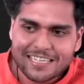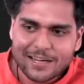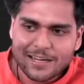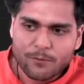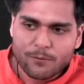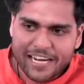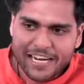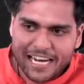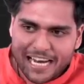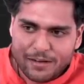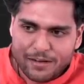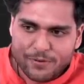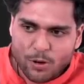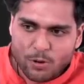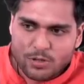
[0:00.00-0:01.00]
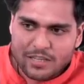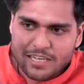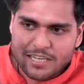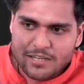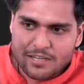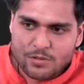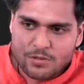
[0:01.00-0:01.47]
when I found
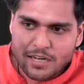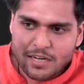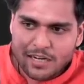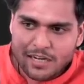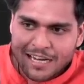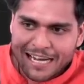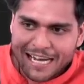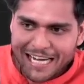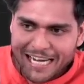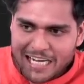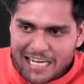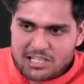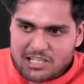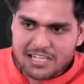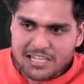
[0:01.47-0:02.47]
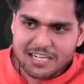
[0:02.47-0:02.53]
this user, I can just